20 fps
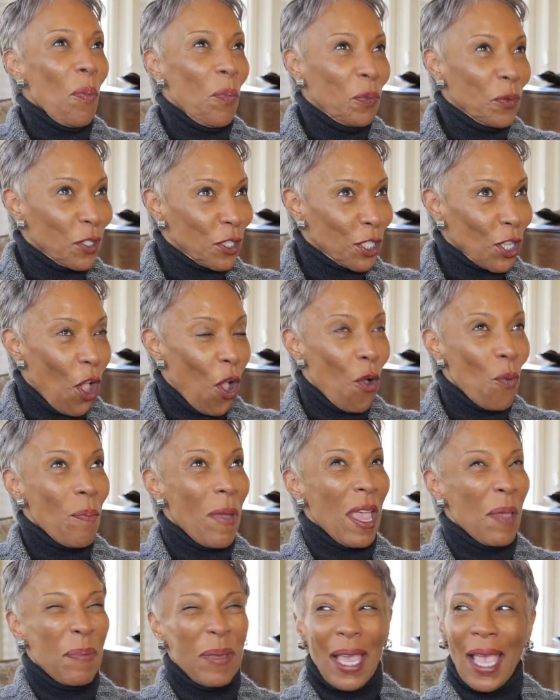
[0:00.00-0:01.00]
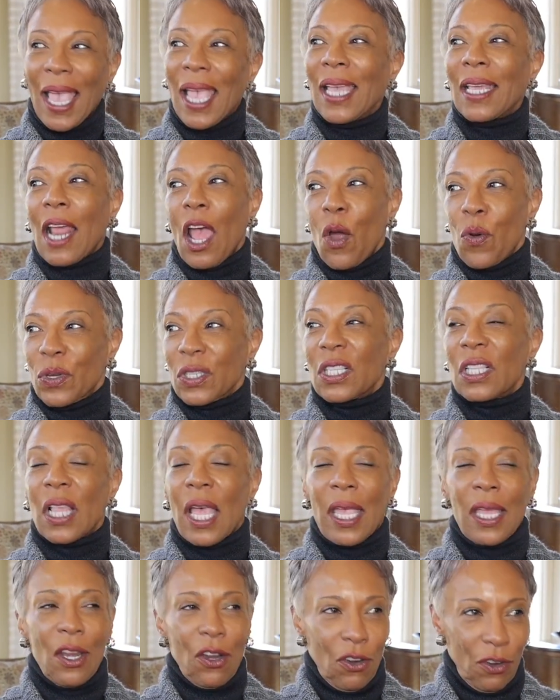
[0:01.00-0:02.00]
So maybe 8 hours
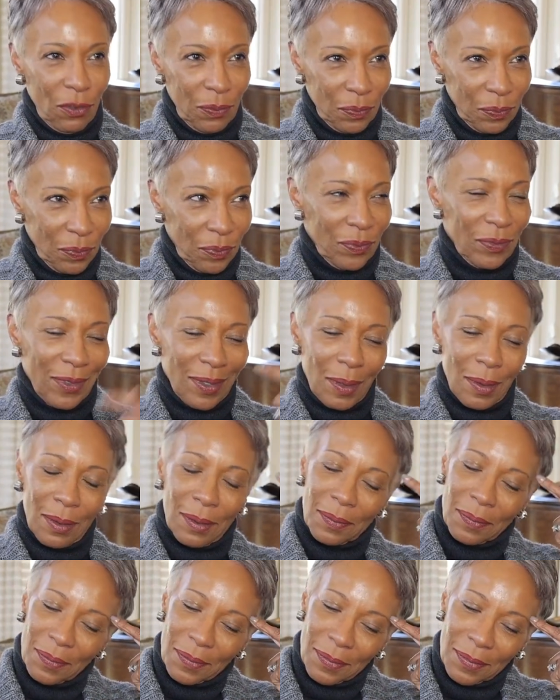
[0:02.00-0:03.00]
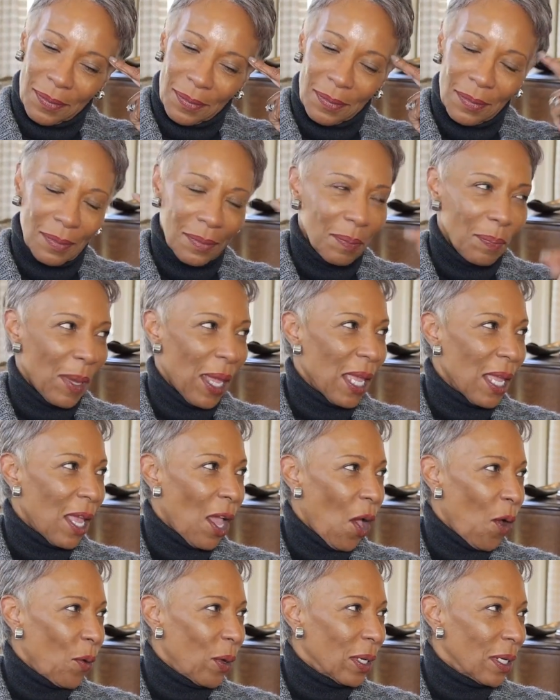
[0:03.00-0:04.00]
later,
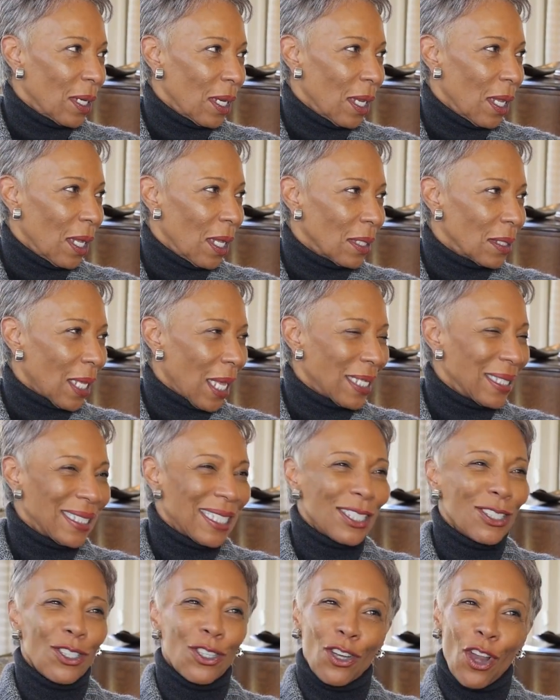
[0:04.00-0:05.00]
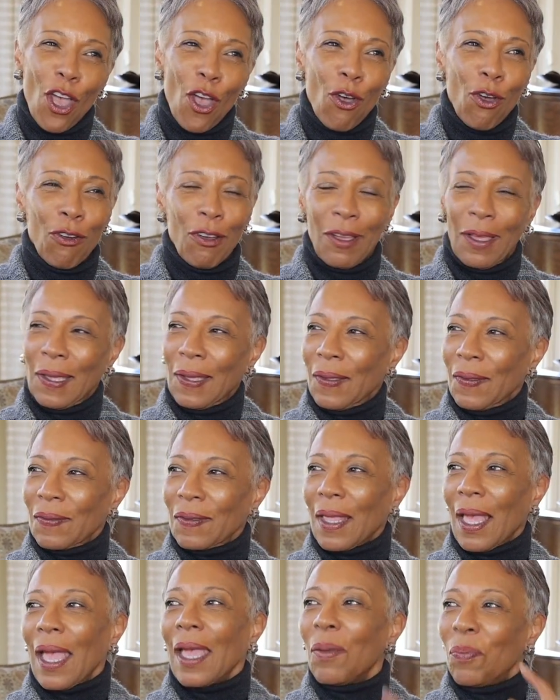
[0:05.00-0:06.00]
bingo, I said, I
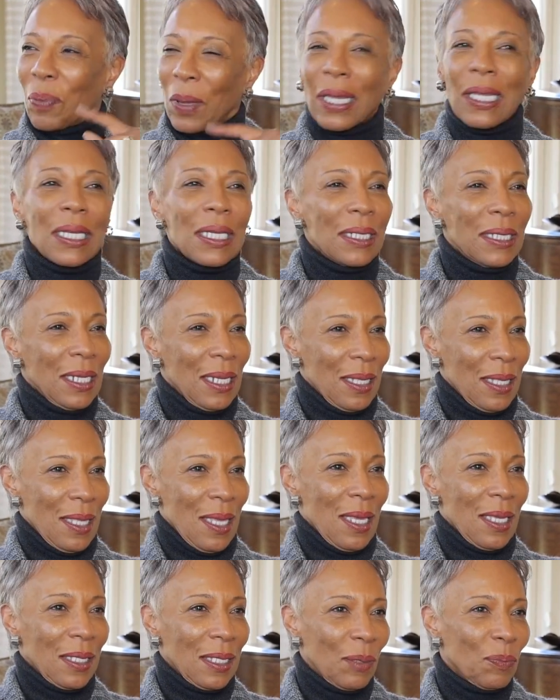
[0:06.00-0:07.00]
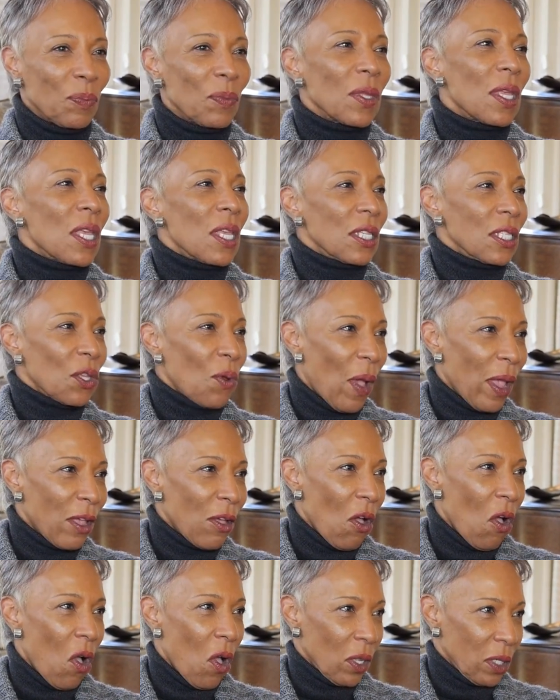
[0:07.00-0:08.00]
bet he did this. Mm-hmm. So I
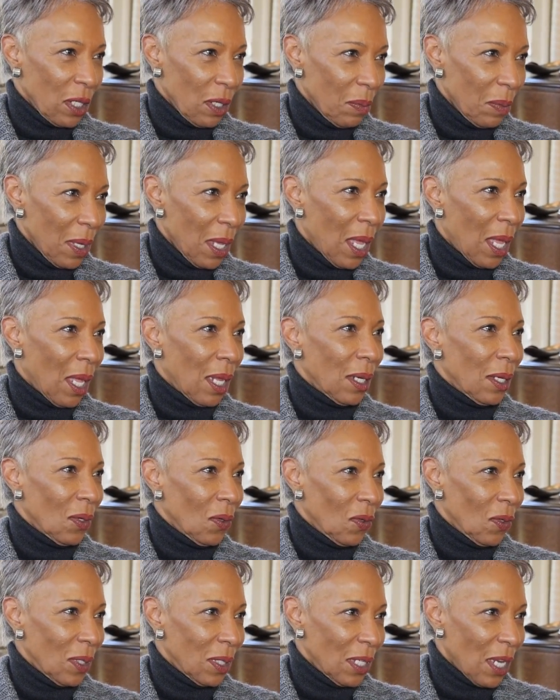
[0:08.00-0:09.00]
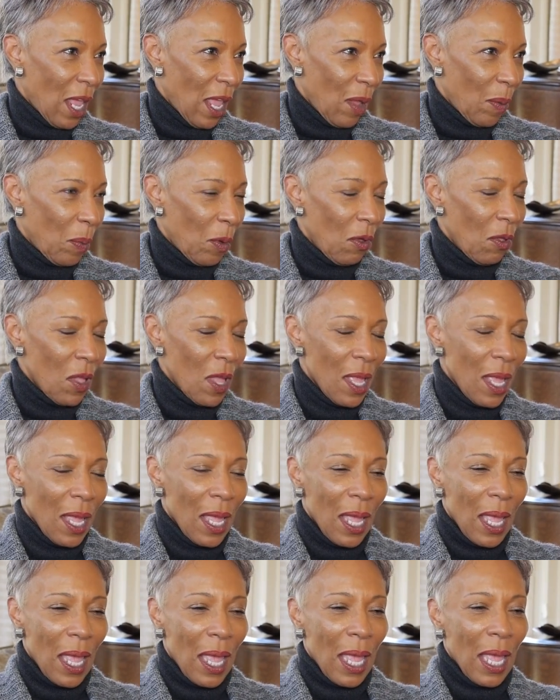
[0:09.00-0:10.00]
called him in to the table,
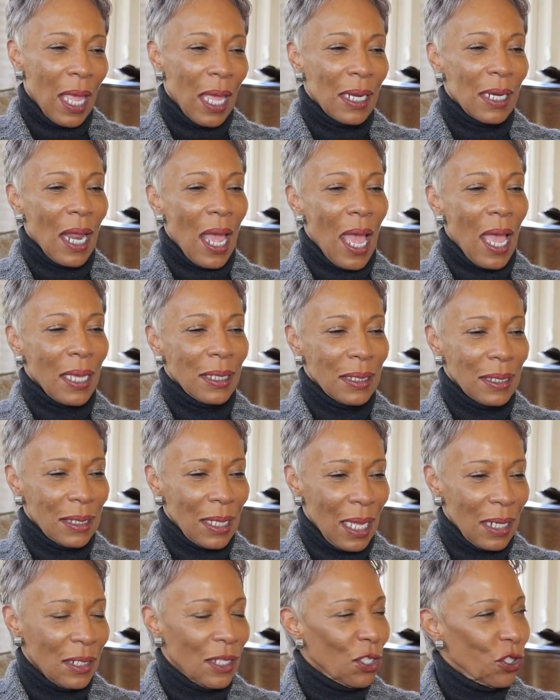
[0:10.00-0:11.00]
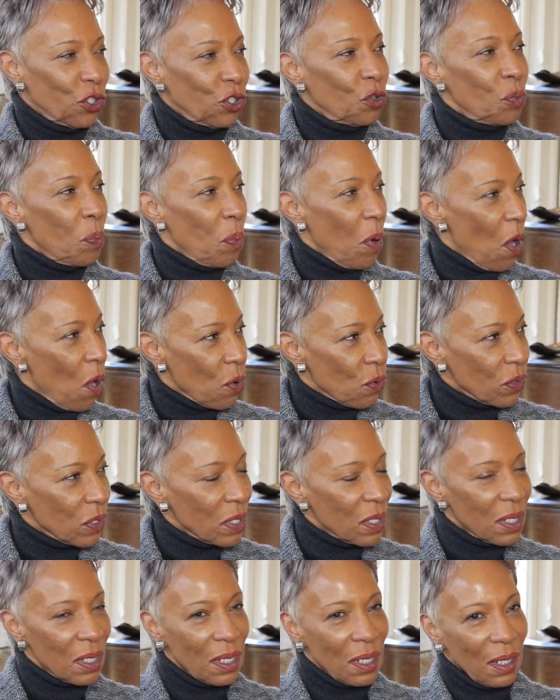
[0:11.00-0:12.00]
and I said, did you
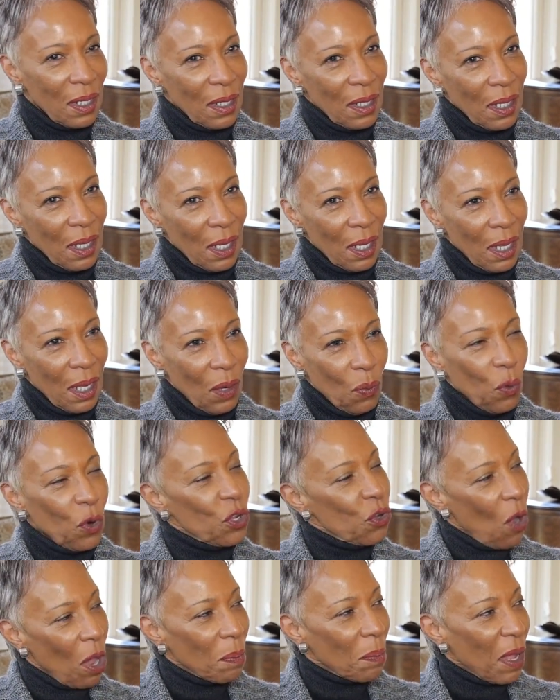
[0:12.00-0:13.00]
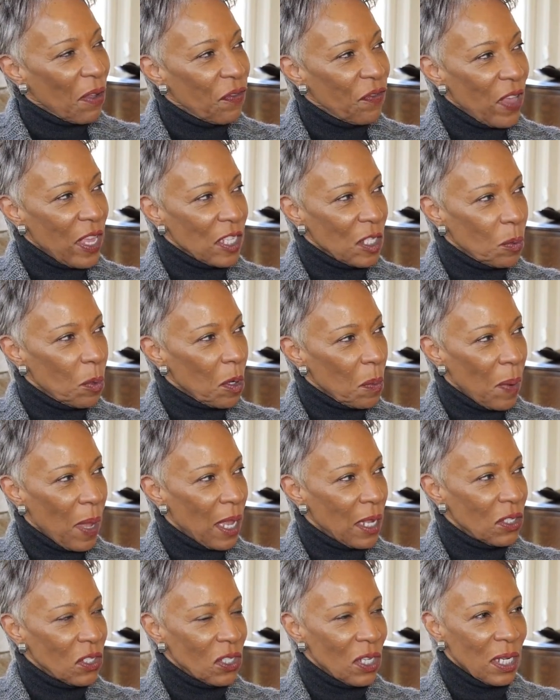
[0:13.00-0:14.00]
post? Were you on my Facebook
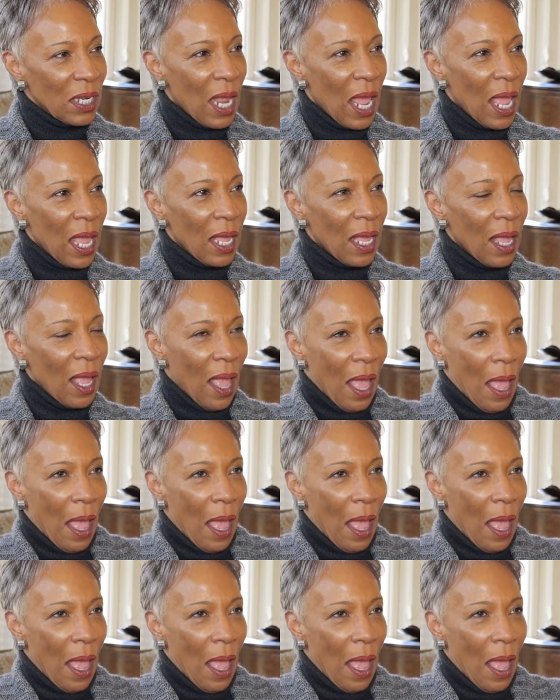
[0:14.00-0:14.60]
page today?